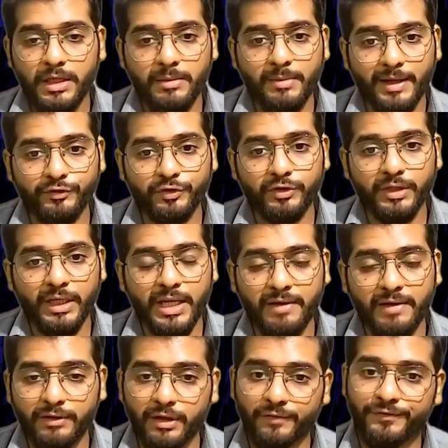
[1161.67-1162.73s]
Imagine the
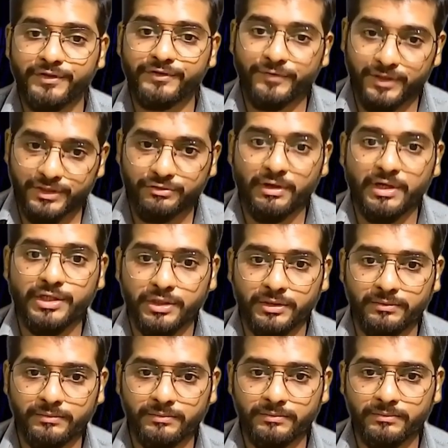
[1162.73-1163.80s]
level of his
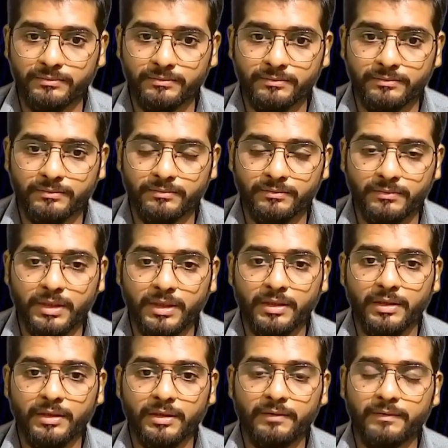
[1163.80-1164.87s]
frustration.
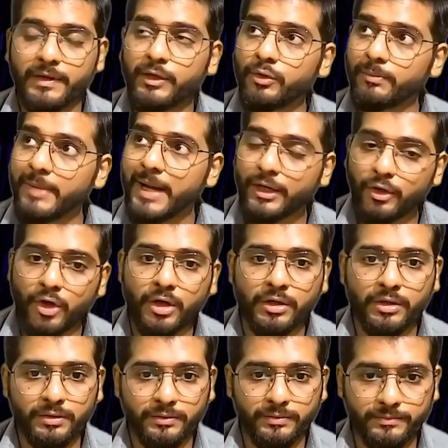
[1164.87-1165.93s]
He went to
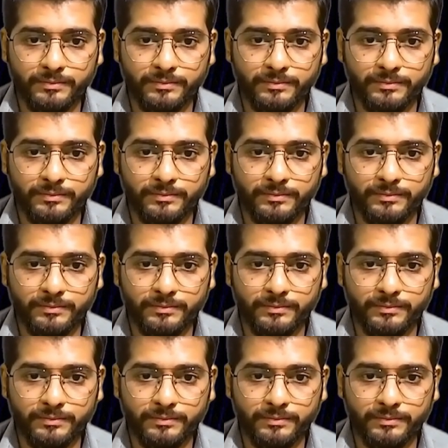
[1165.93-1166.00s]
Bangkok